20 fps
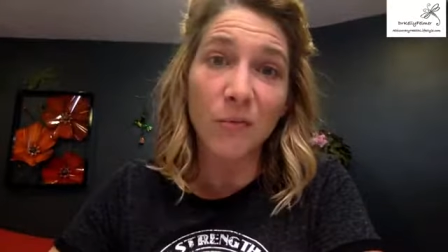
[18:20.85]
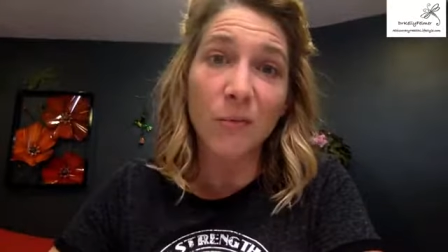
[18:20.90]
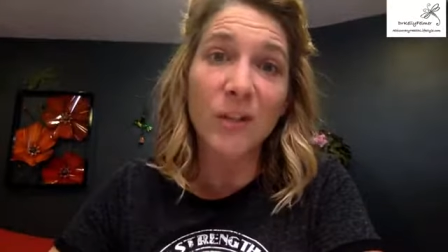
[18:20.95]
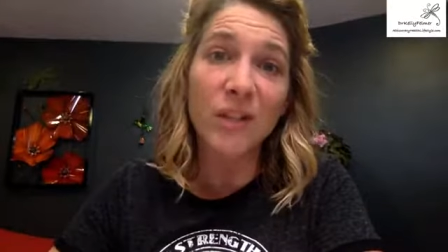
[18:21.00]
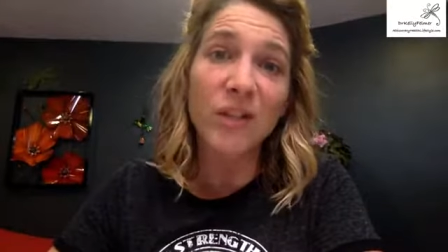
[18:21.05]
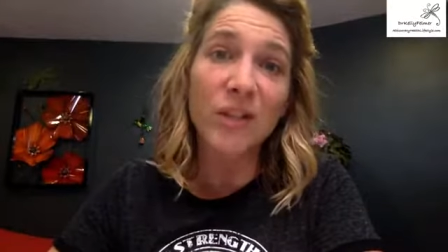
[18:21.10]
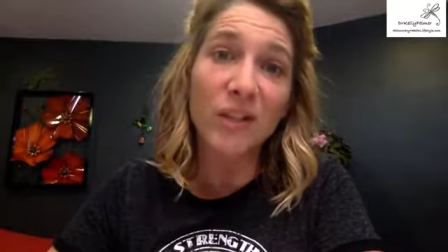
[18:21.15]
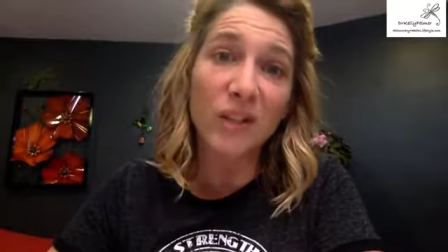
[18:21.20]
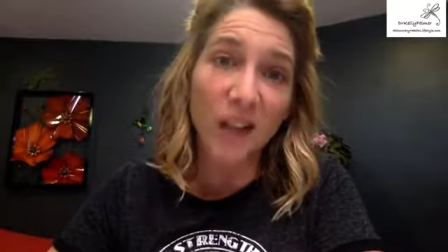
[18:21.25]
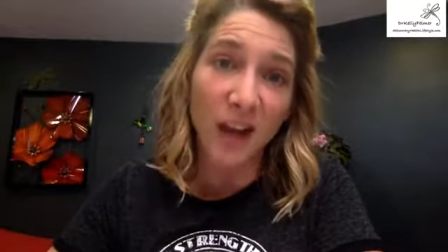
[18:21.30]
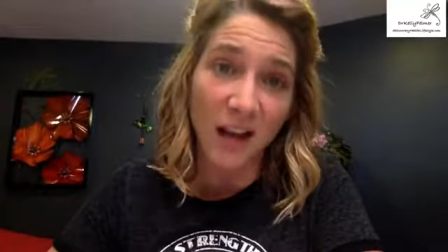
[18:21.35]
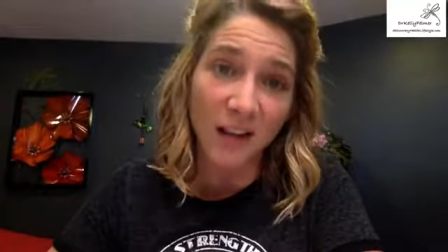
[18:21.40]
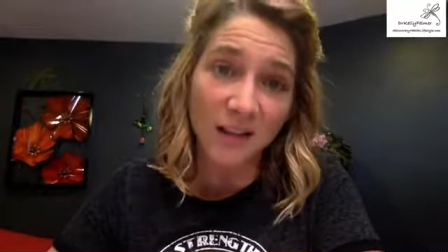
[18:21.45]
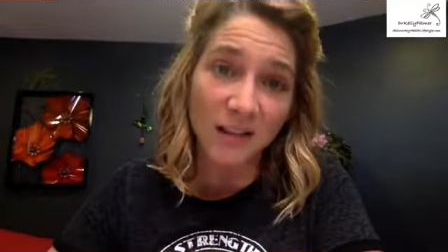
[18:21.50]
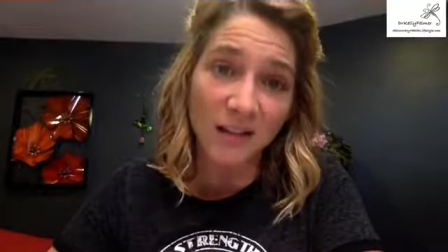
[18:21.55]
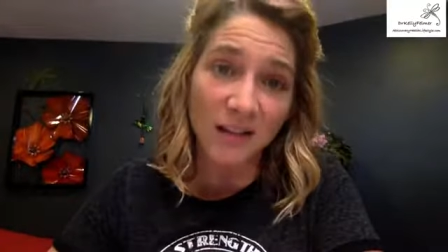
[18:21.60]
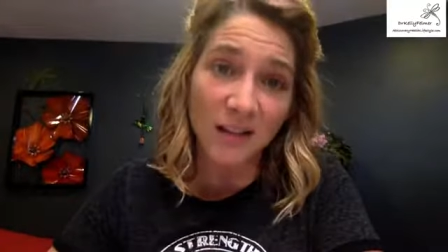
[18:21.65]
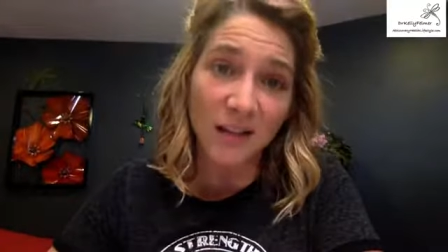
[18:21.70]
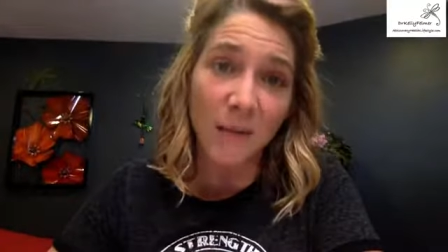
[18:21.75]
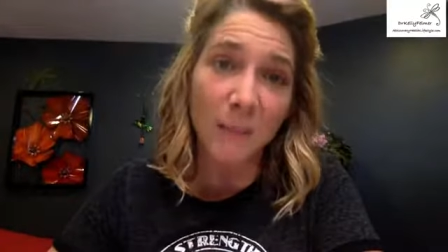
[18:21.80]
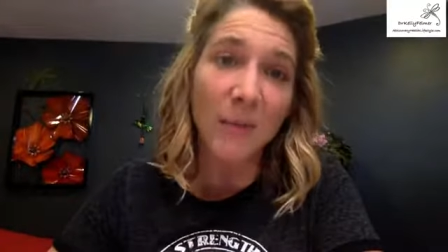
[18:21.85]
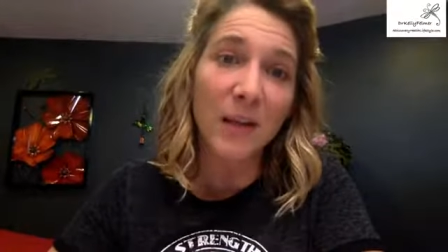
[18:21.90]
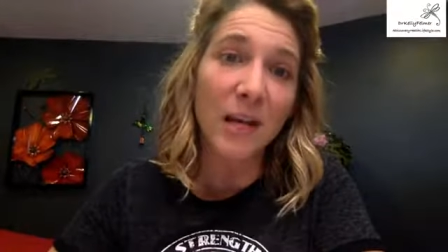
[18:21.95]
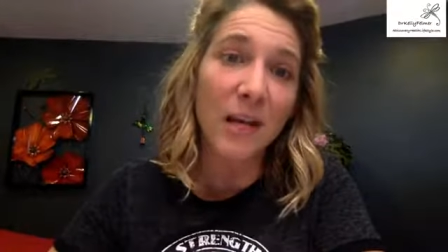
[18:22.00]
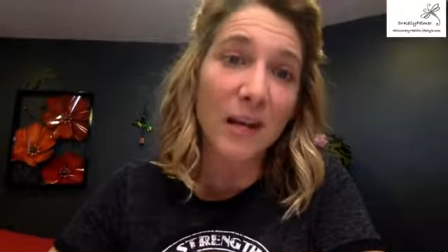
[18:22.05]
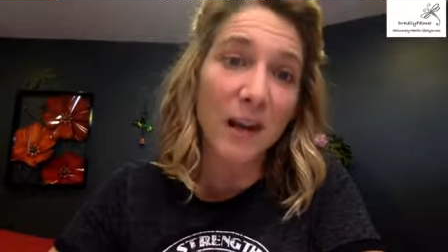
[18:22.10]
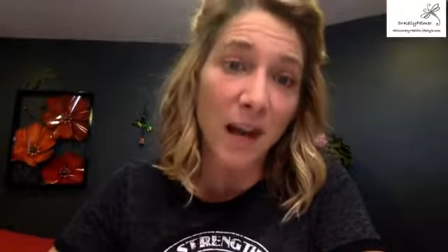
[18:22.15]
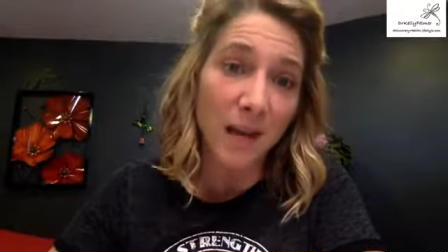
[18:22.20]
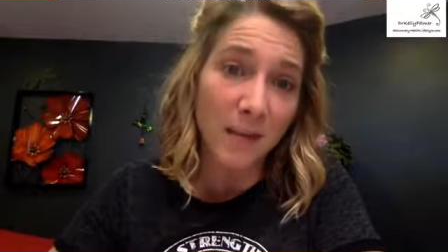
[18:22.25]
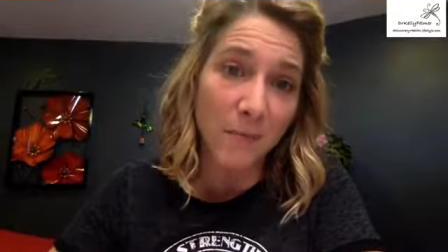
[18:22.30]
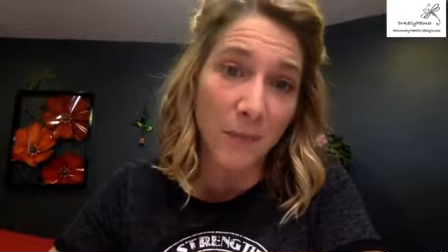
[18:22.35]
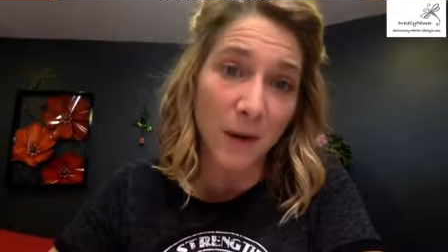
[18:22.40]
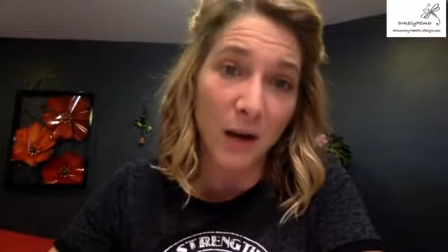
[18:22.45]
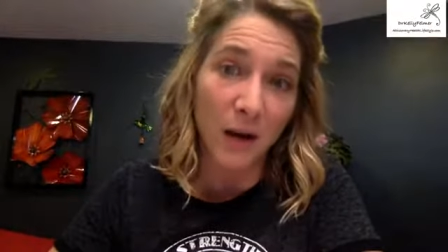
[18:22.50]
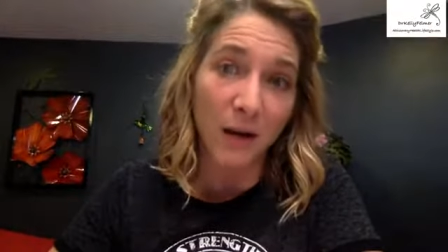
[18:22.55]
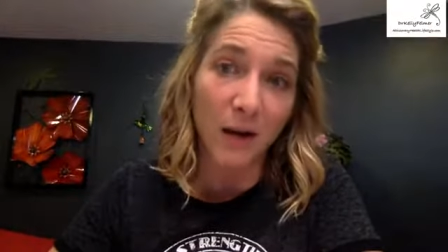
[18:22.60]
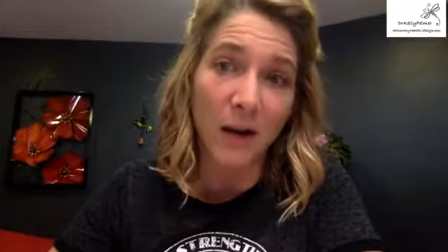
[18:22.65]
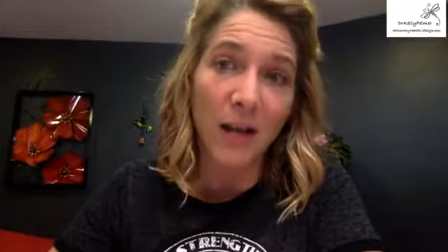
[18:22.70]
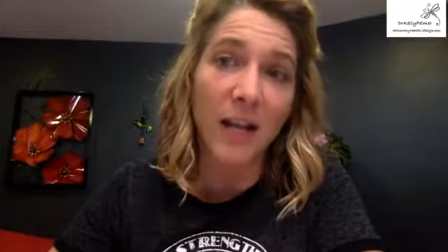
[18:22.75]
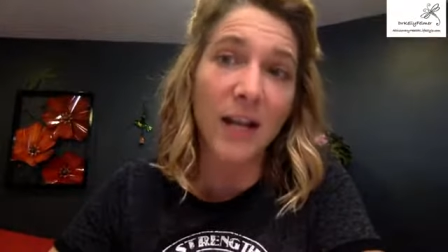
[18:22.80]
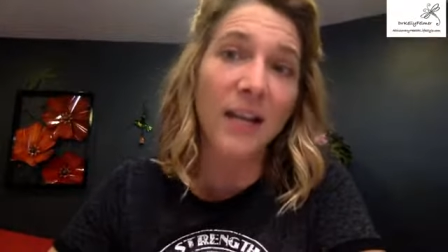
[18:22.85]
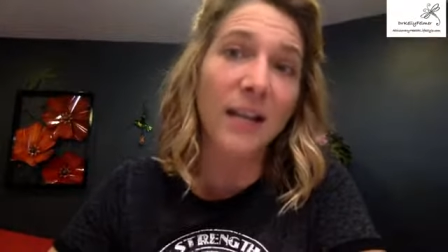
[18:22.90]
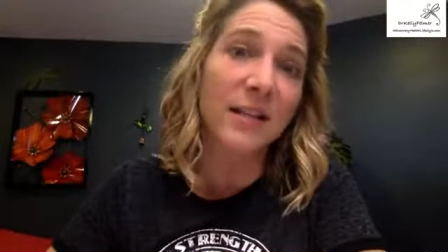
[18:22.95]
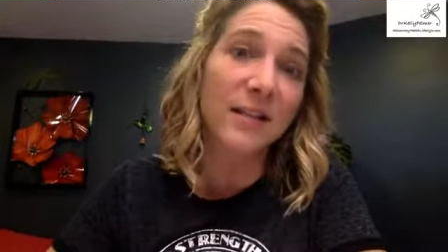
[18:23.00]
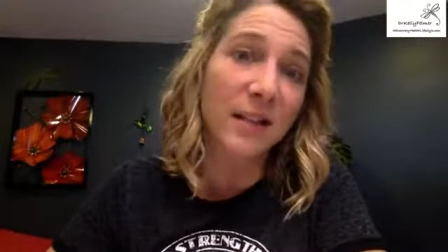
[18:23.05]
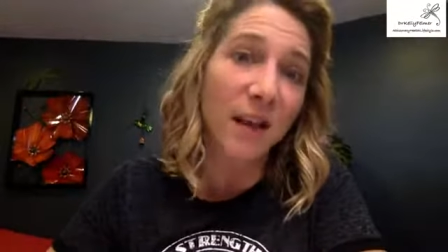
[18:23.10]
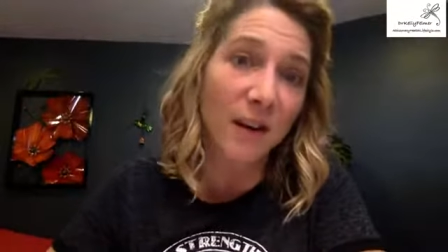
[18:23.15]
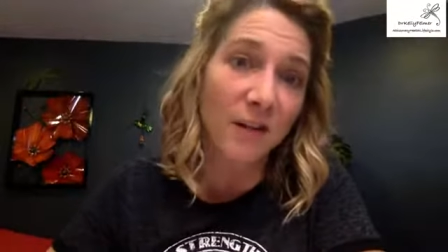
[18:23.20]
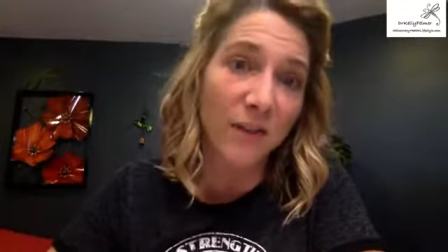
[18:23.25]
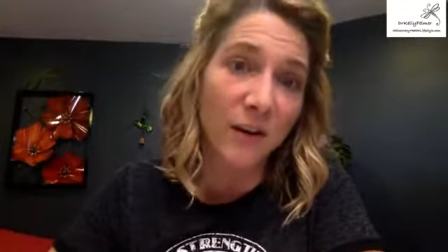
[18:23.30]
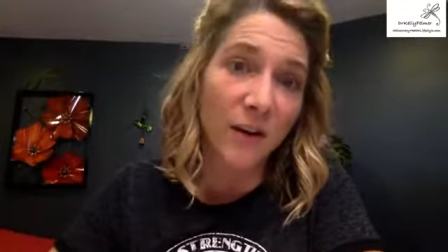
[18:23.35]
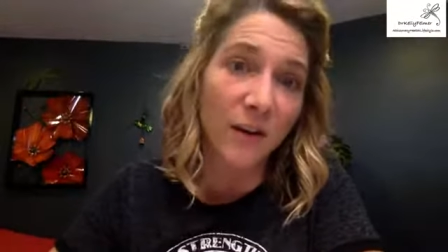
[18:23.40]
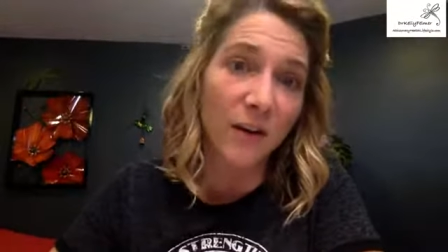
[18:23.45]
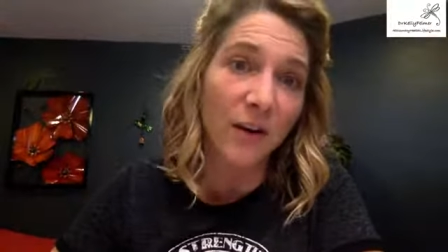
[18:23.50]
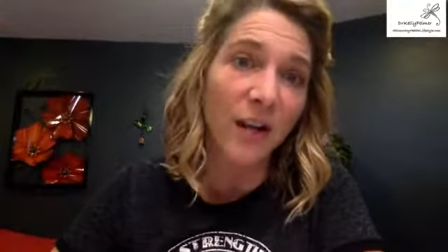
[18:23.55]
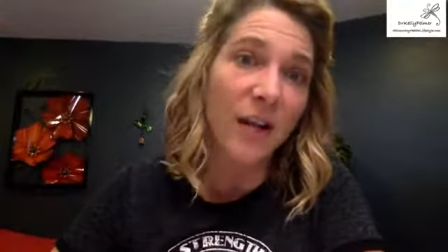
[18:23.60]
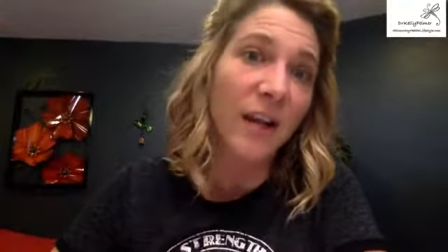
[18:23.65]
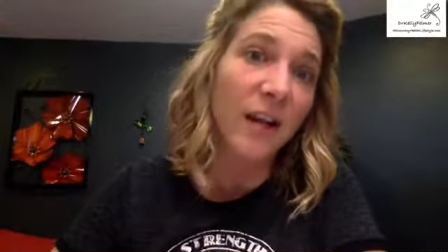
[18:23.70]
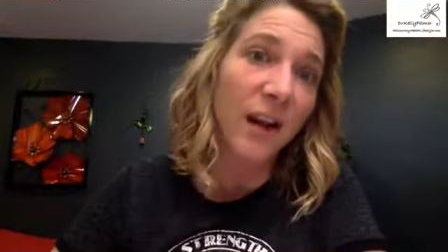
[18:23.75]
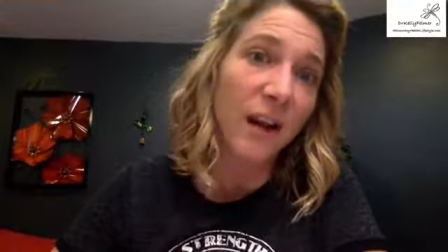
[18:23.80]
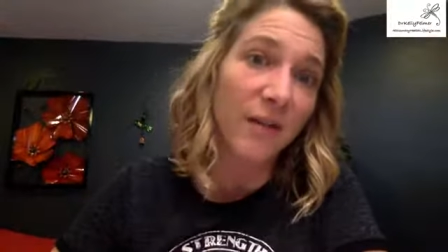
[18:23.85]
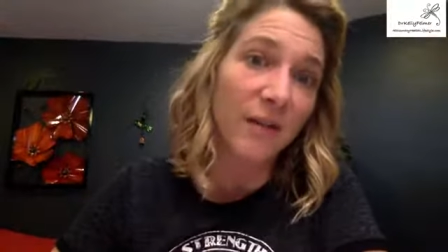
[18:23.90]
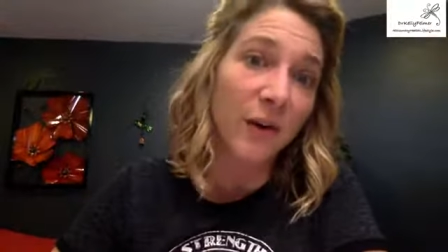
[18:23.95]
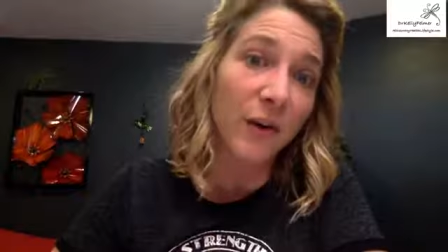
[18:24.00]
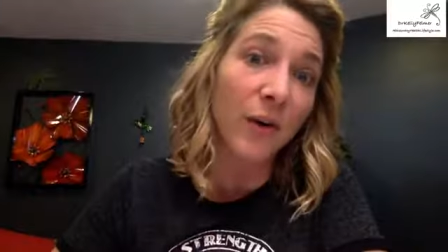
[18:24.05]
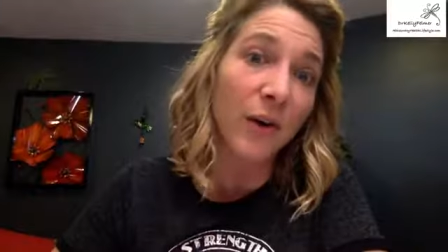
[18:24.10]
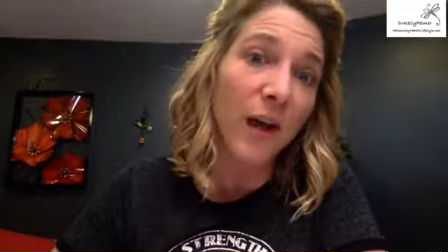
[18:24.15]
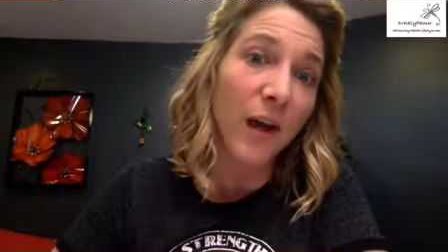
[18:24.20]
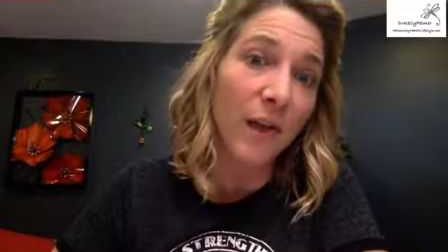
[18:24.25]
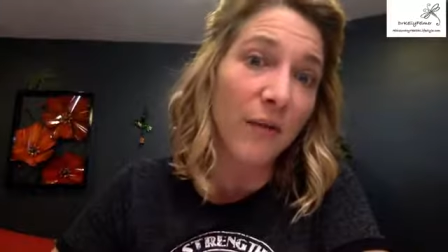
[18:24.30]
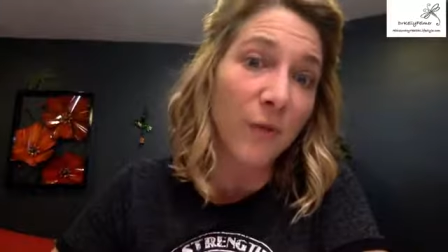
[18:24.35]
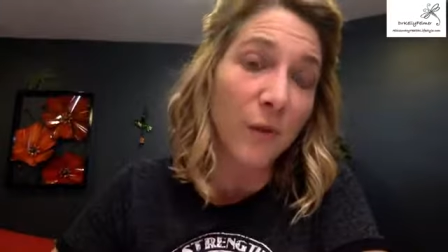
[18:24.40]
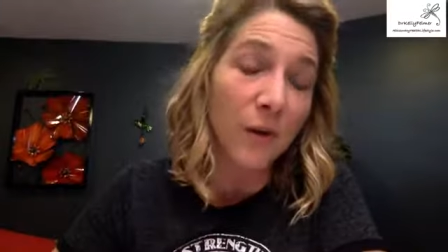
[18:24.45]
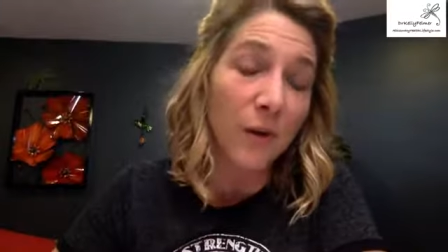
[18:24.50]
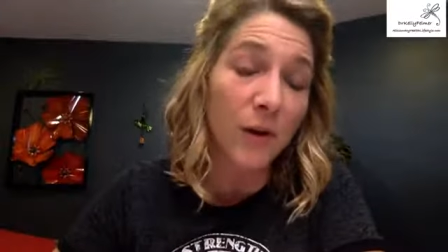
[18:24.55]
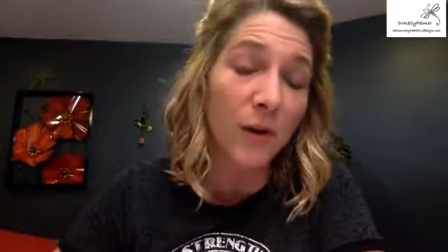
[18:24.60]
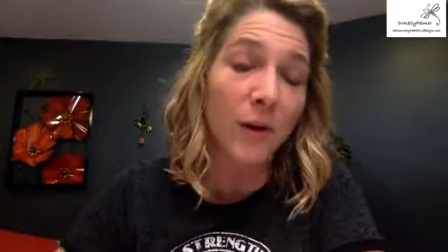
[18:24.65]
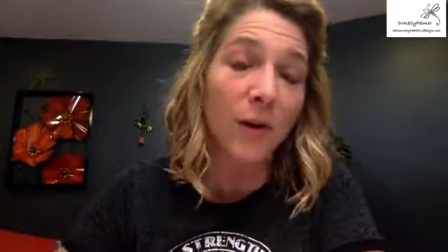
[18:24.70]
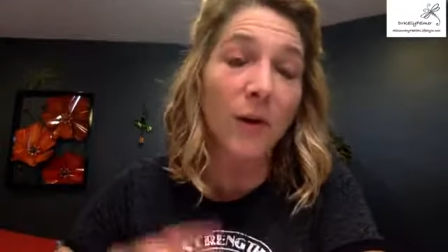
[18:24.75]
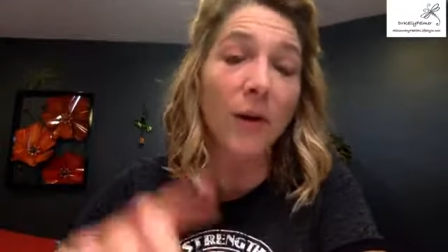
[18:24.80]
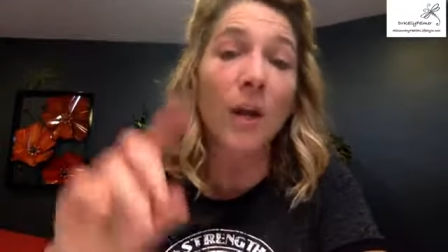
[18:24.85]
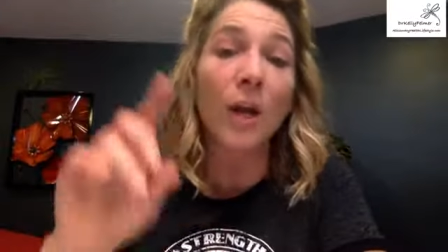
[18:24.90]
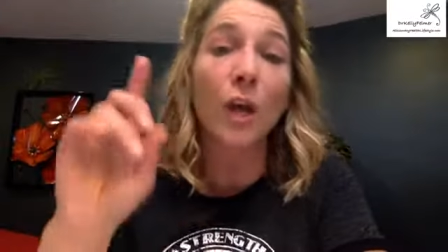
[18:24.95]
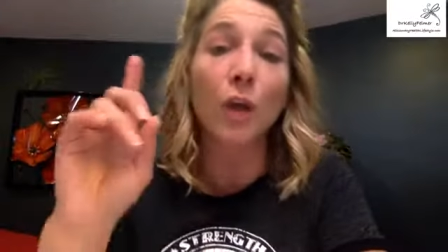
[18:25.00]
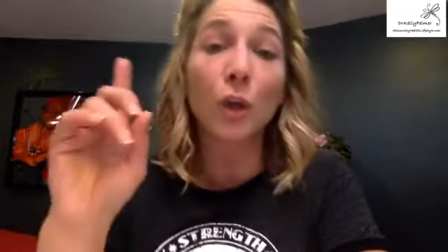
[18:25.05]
which yes, can be a nightmare and it gets heavier and heavier and heavier,